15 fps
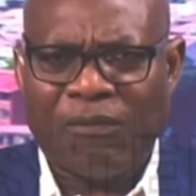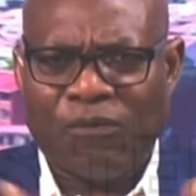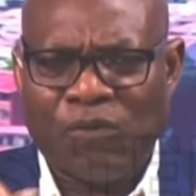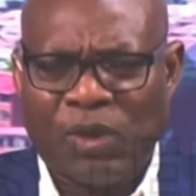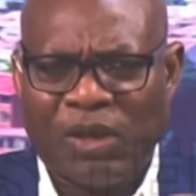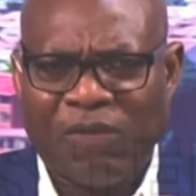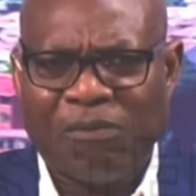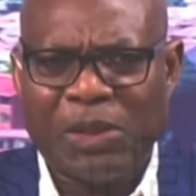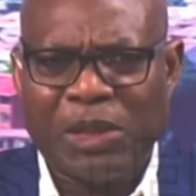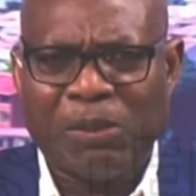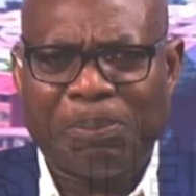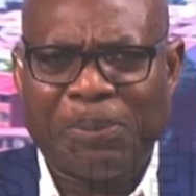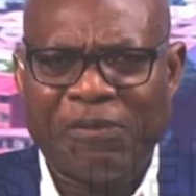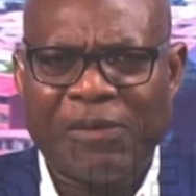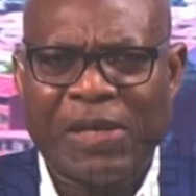if you give me
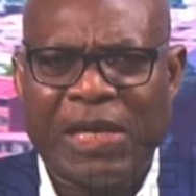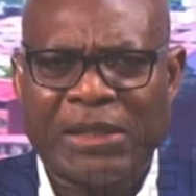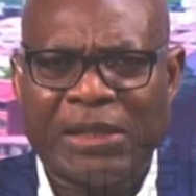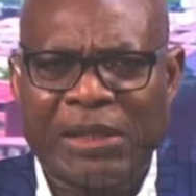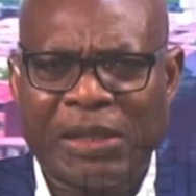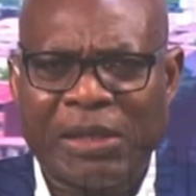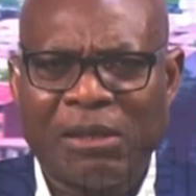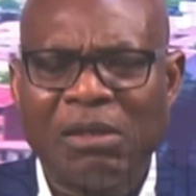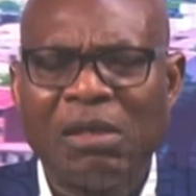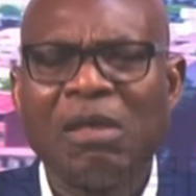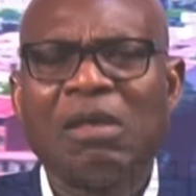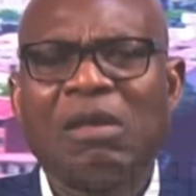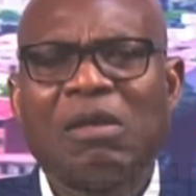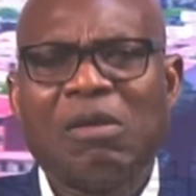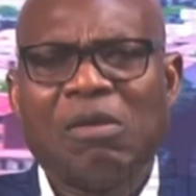the privilege again,
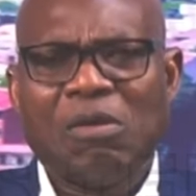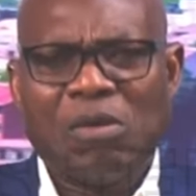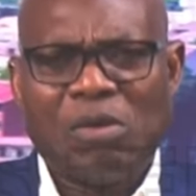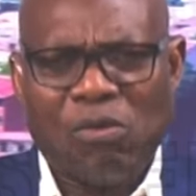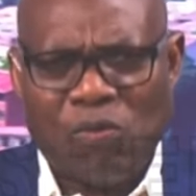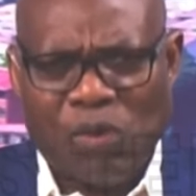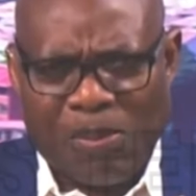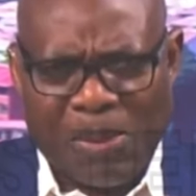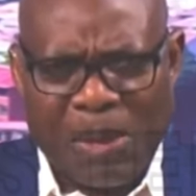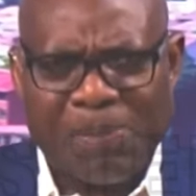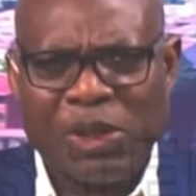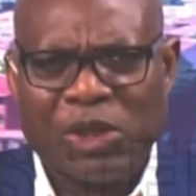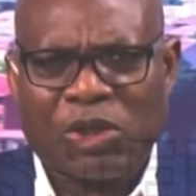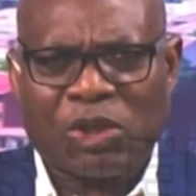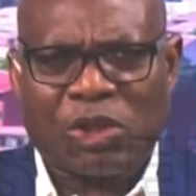we may
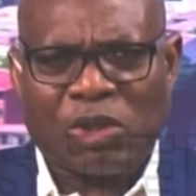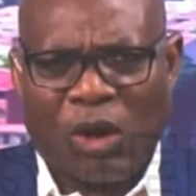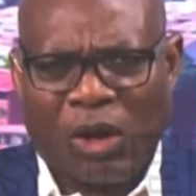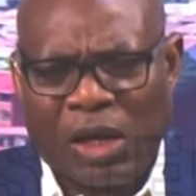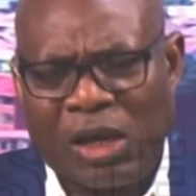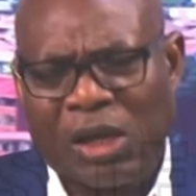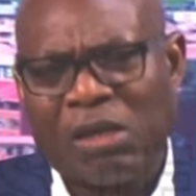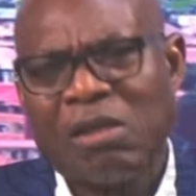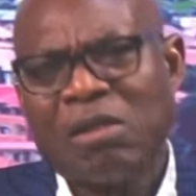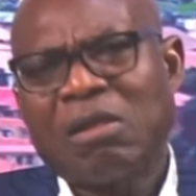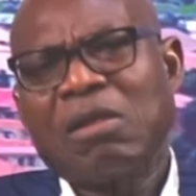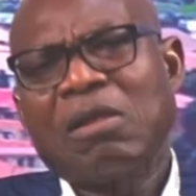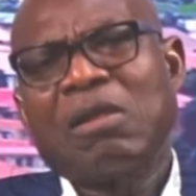be talking